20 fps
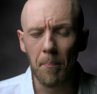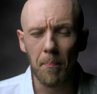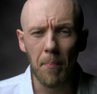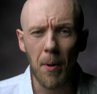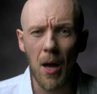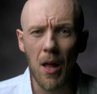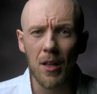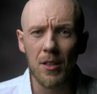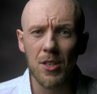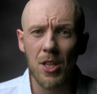
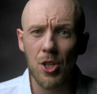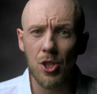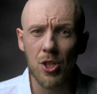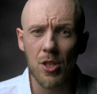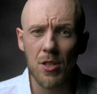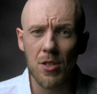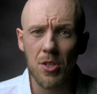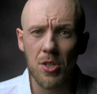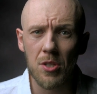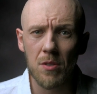
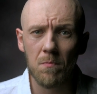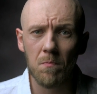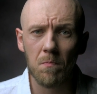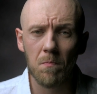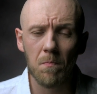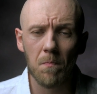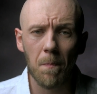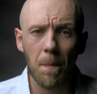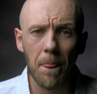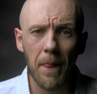politicians,
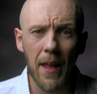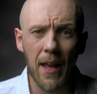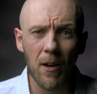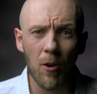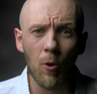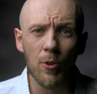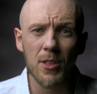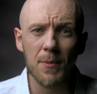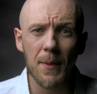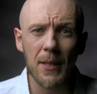and
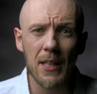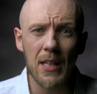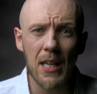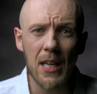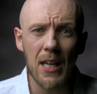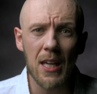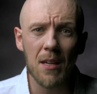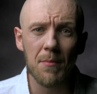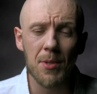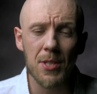ultimately
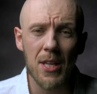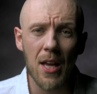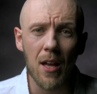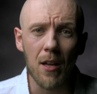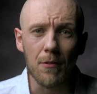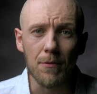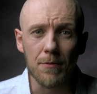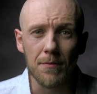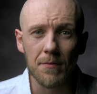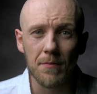he
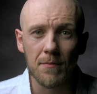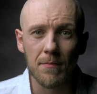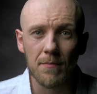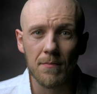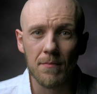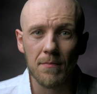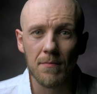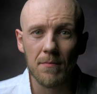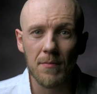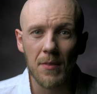himself
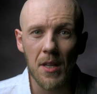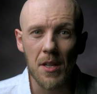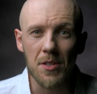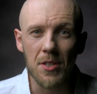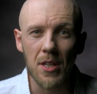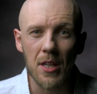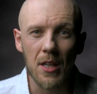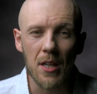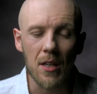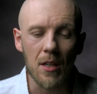is
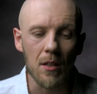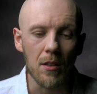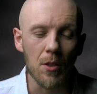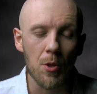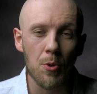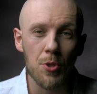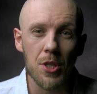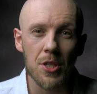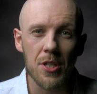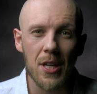going to
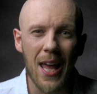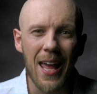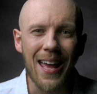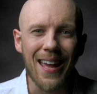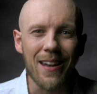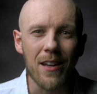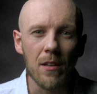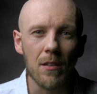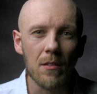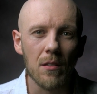lose his
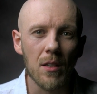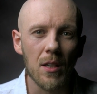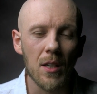head.